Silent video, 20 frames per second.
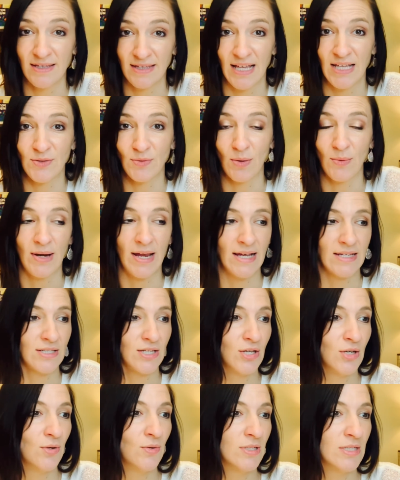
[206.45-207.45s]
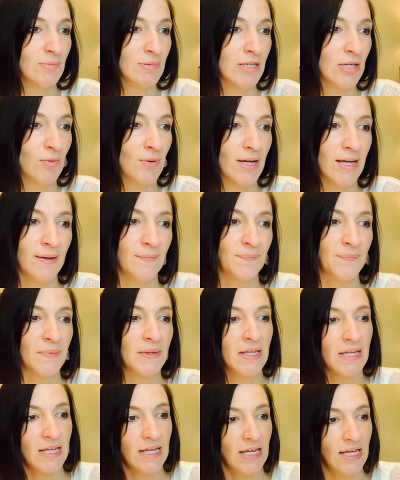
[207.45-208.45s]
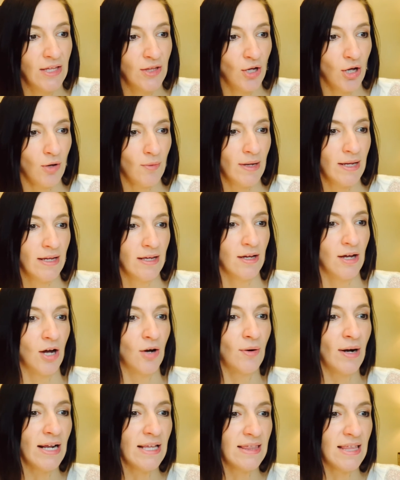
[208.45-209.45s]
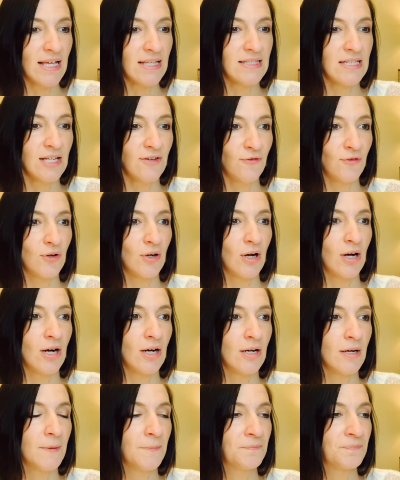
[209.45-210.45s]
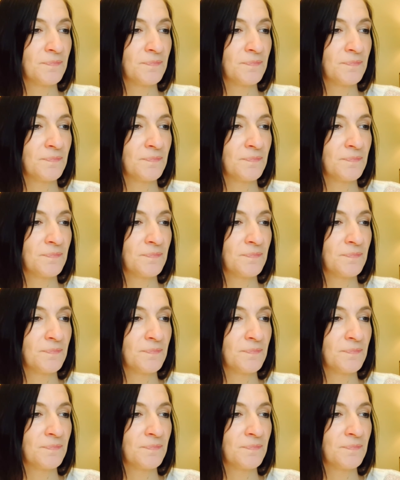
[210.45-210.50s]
That's why we ask you to be quiet in the hallway. All right, that's it for our